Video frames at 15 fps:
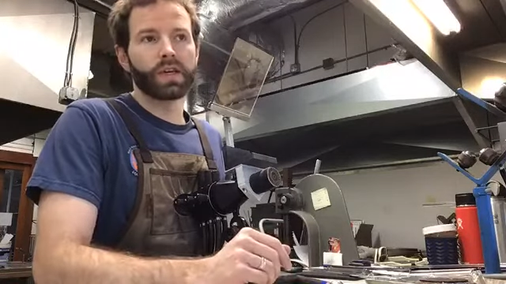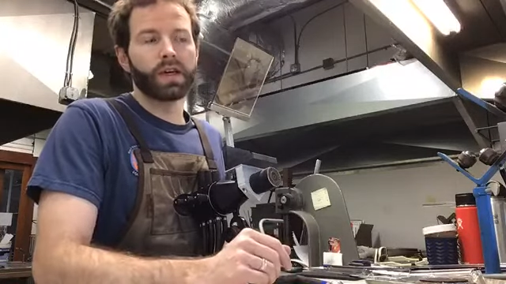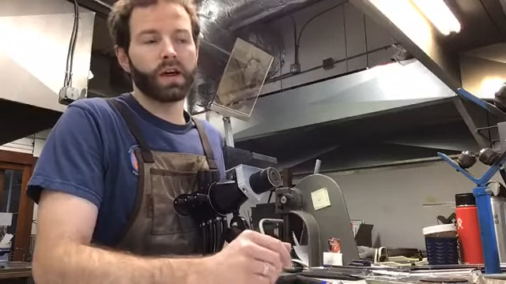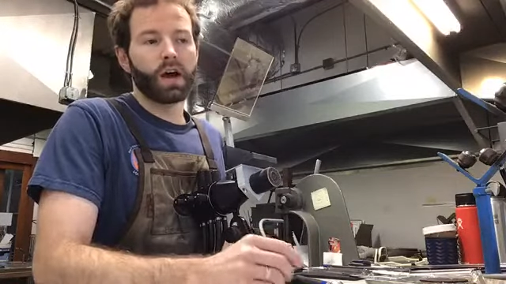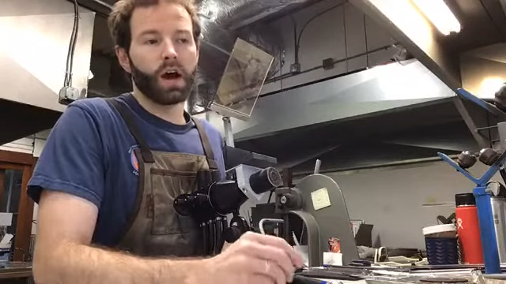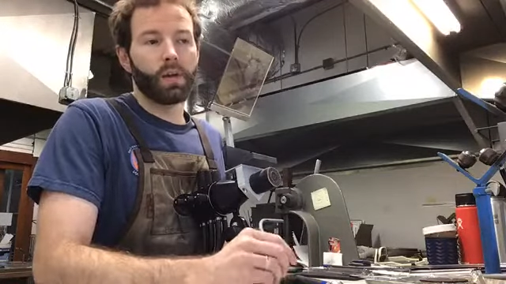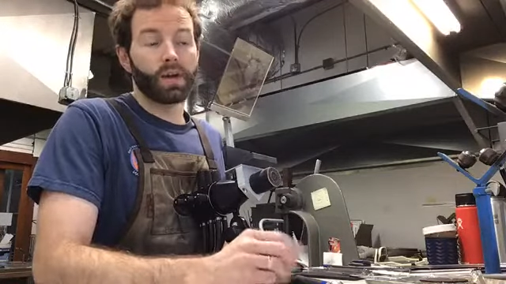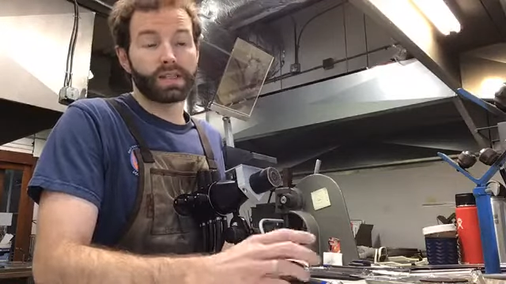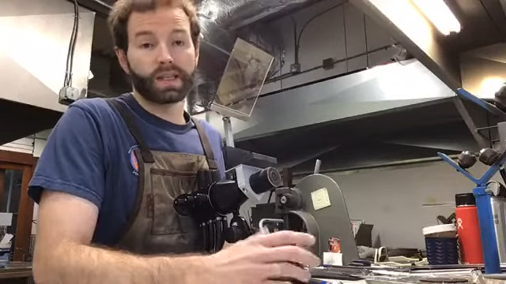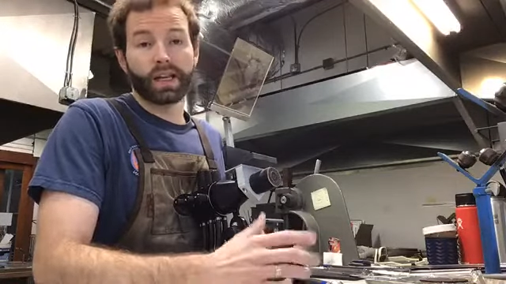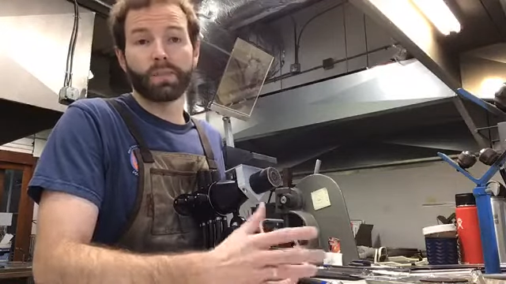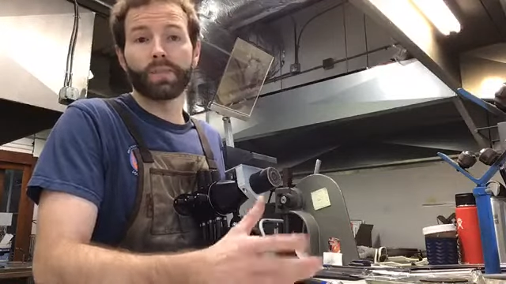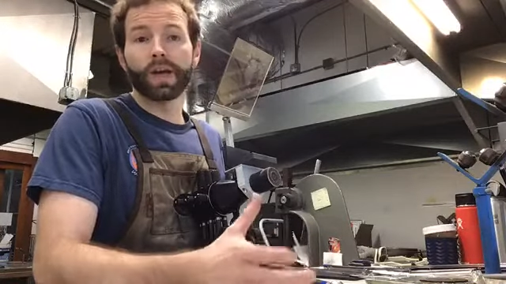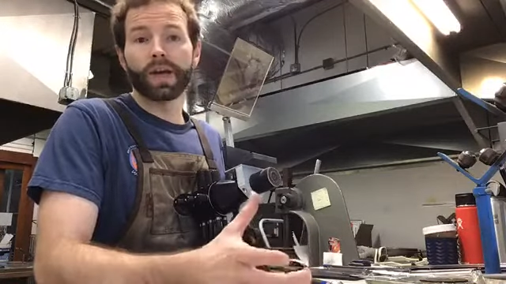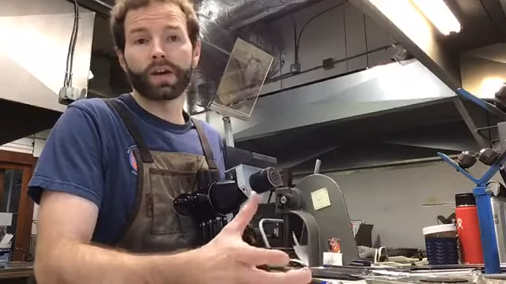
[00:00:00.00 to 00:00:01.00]
As they get
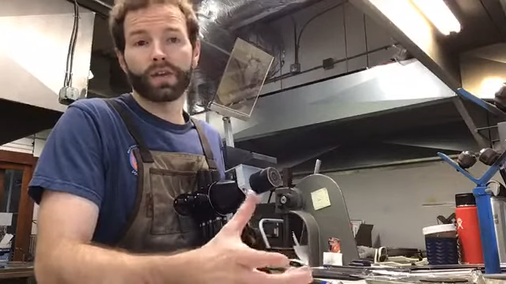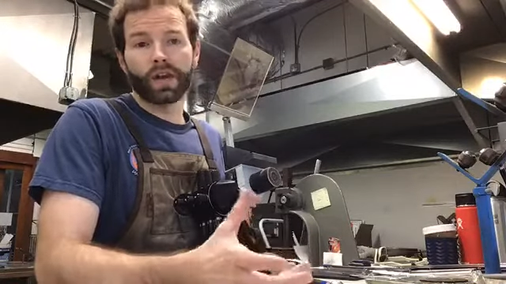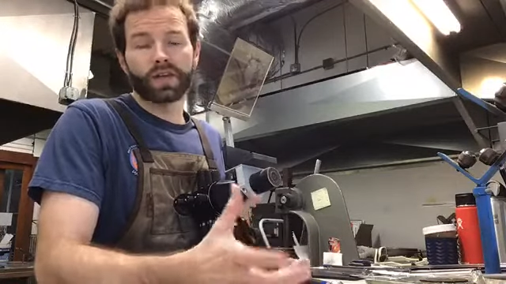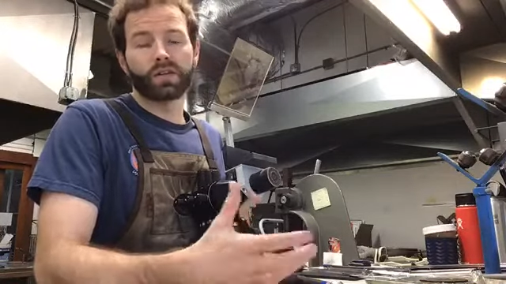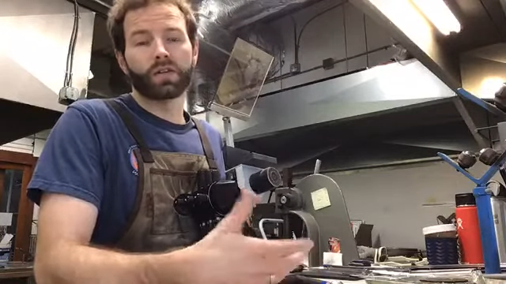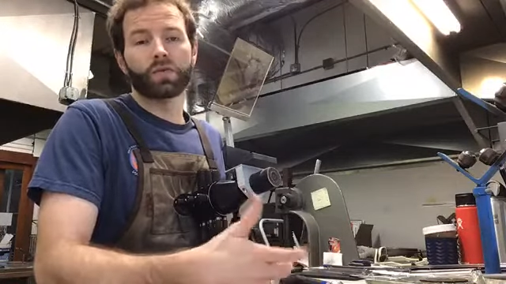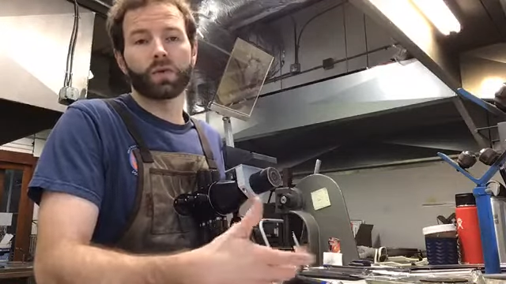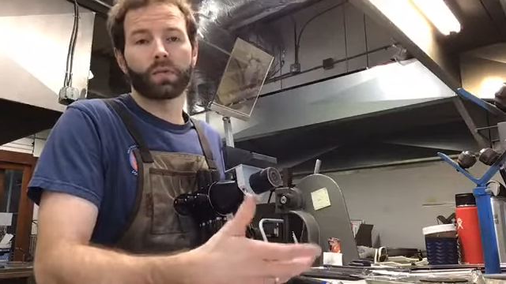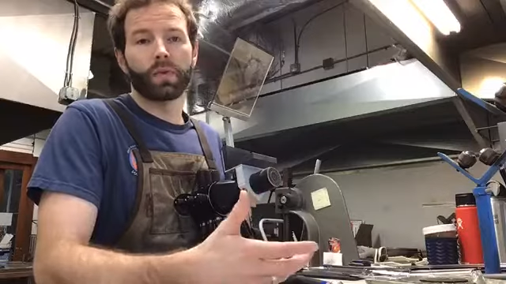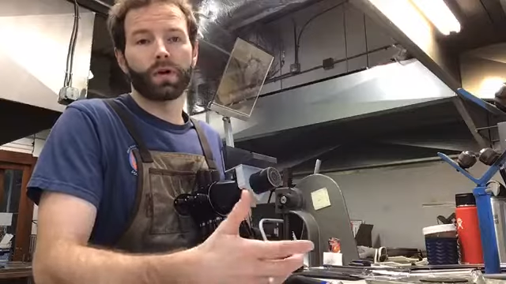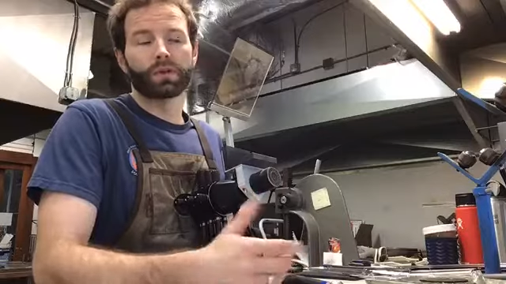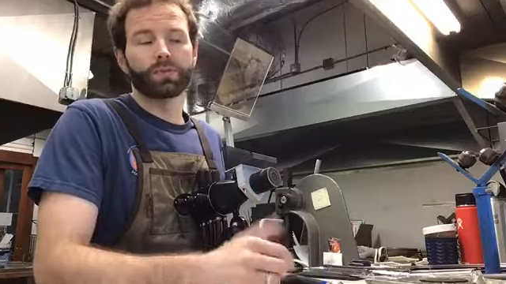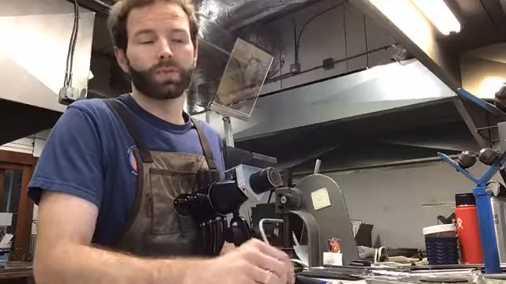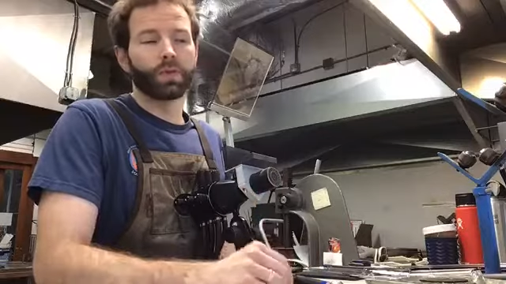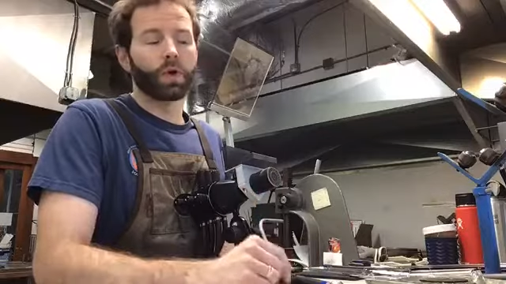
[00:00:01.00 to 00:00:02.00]
bigger, then I start doing
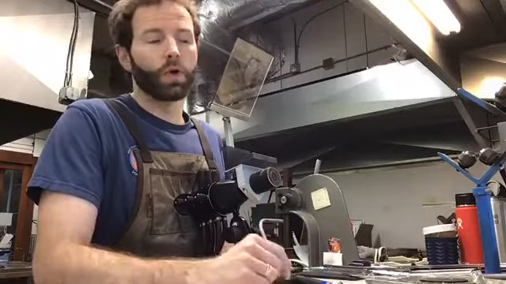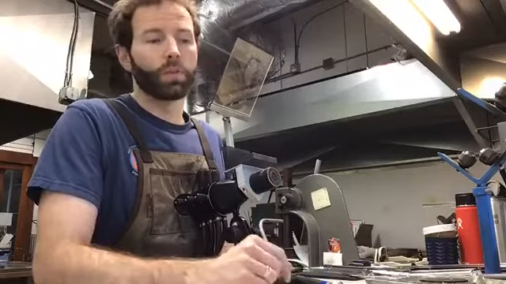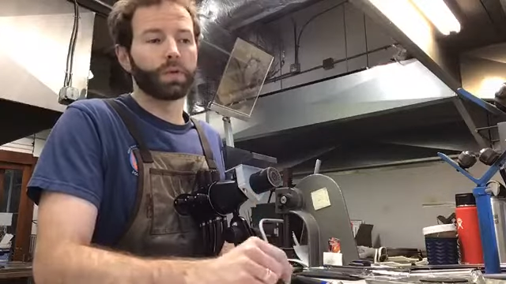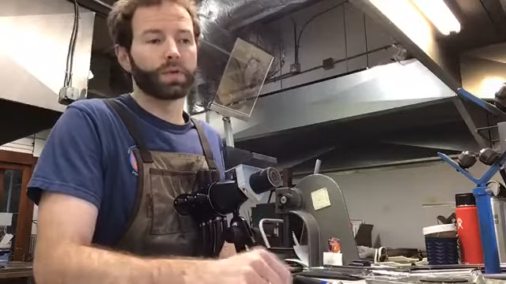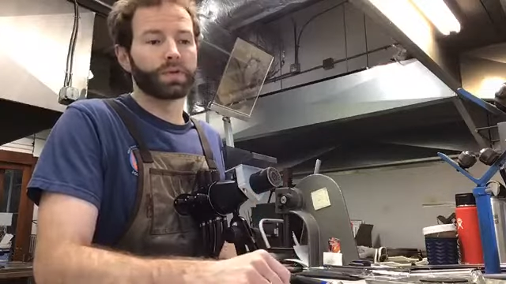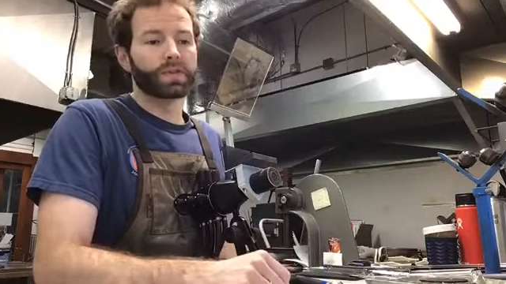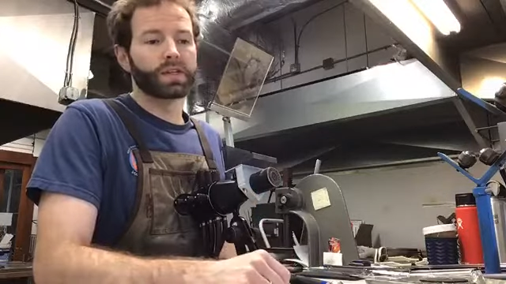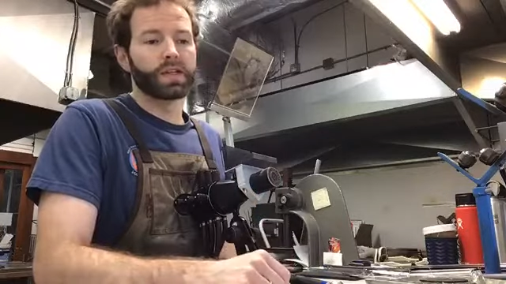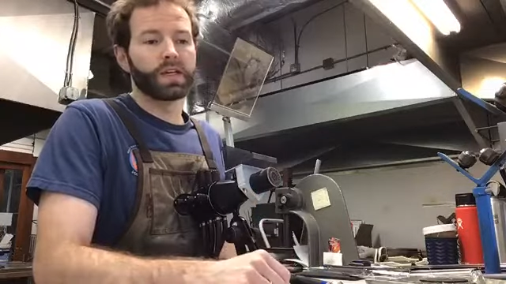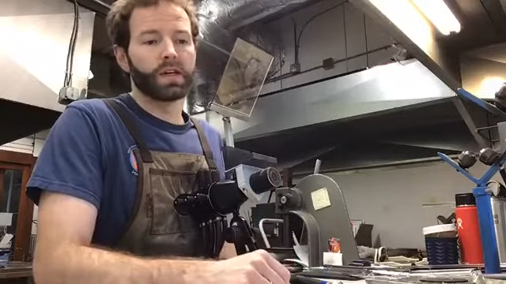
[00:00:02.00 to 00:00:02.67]
multiple opals.